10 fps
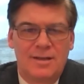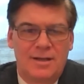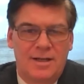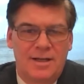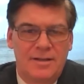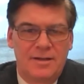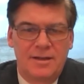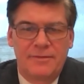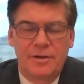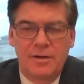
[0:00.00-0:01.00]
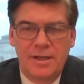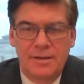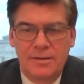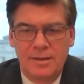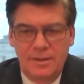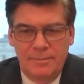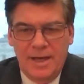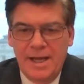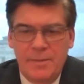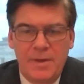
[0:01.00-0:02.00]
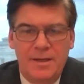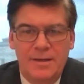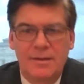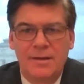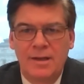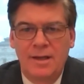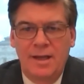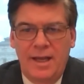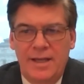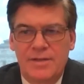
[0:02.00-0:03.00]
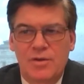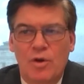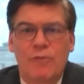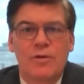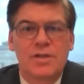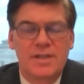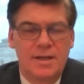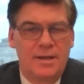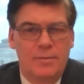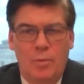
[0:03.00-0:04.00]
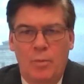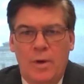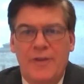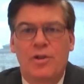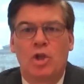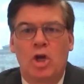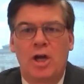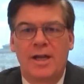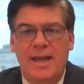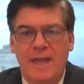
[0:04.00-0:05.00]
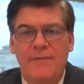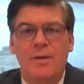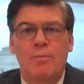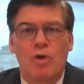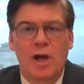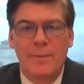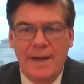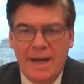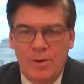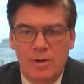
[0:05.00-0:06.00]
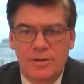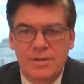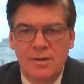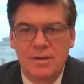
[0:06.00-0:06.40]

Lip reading: The governor, in my opinion, while the law gave him broad powers,